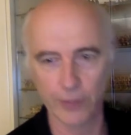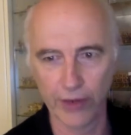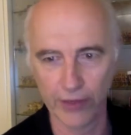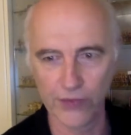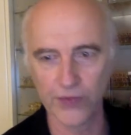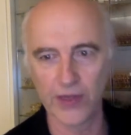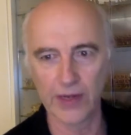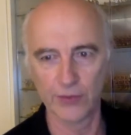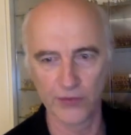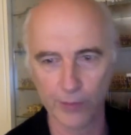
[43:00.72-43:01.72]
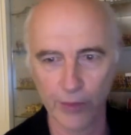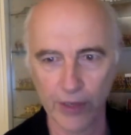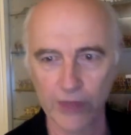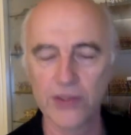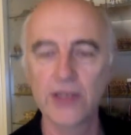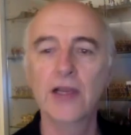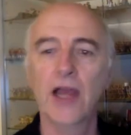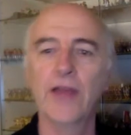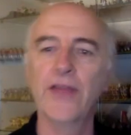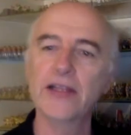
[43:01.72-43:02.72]
else, and then I'm on to somewhere else.
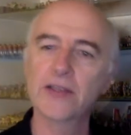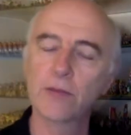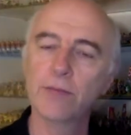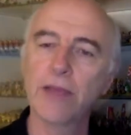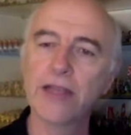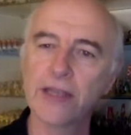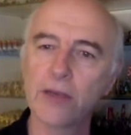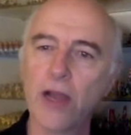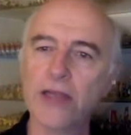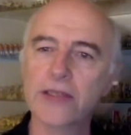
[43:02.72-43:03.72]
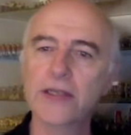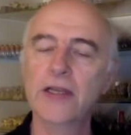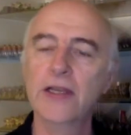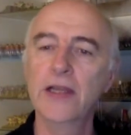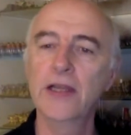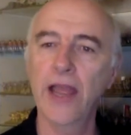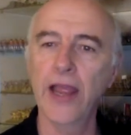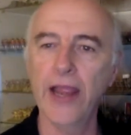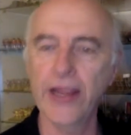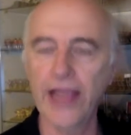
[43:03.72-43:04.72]
And that makes it quite
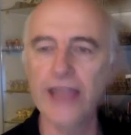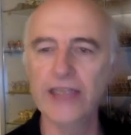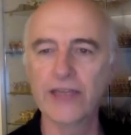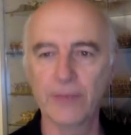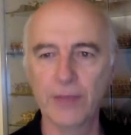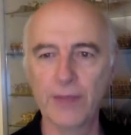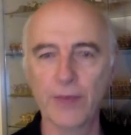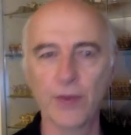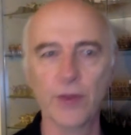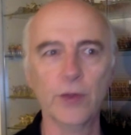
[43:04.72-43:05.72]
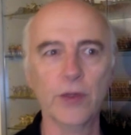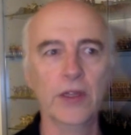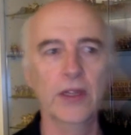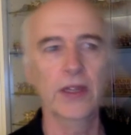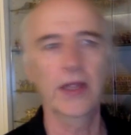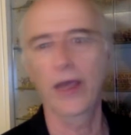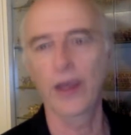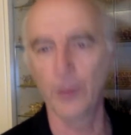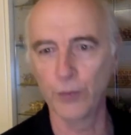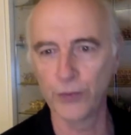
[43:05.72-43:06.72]
engaging for people who
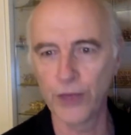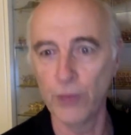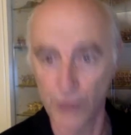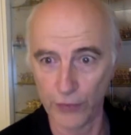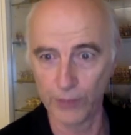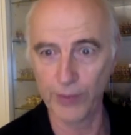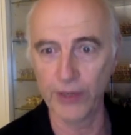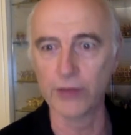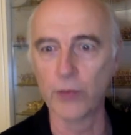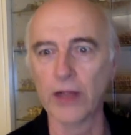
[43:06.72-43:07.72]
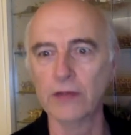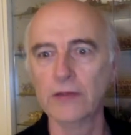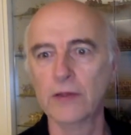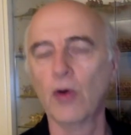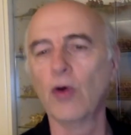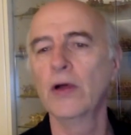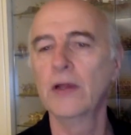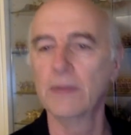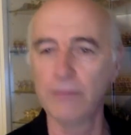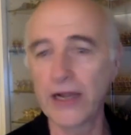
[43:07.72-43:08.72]
don't know the period well, or
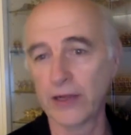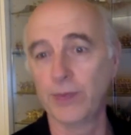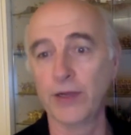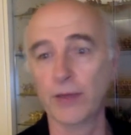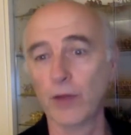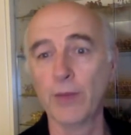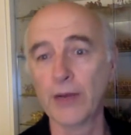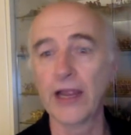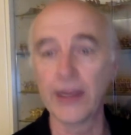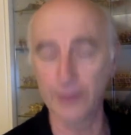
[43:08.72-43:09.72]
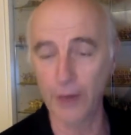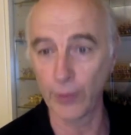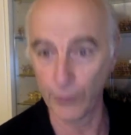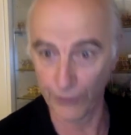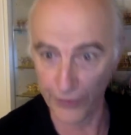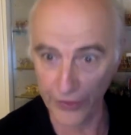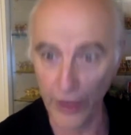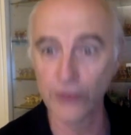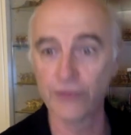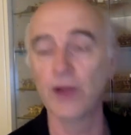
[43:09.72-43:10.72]
might know the period well, but for
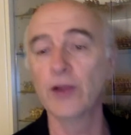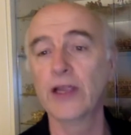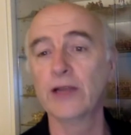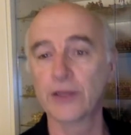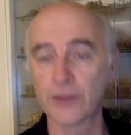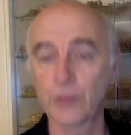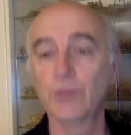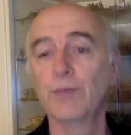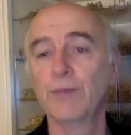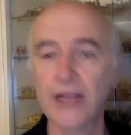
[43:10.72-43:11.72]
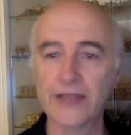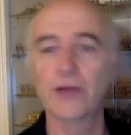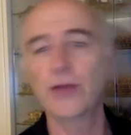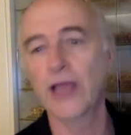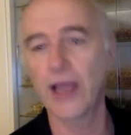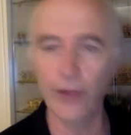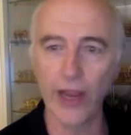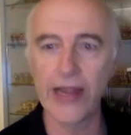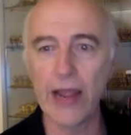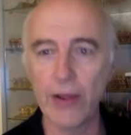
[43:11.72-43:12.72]
those folk, it just means, oh yeah,
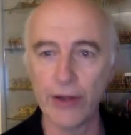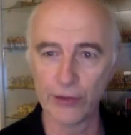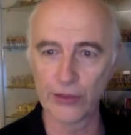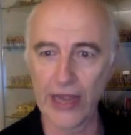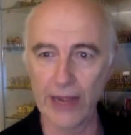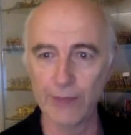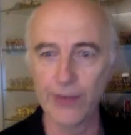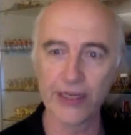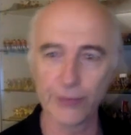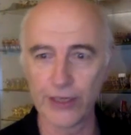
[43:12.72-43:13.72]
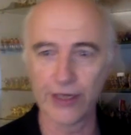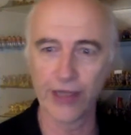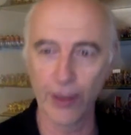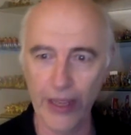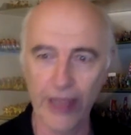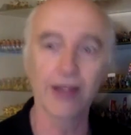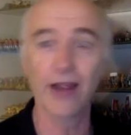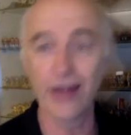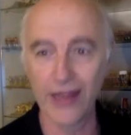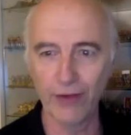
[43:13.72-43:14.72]
okay, now I know what's going to happen. Next, we're going to go here,
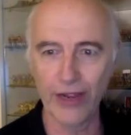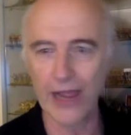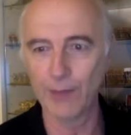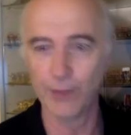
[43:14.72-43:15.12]
and here I am.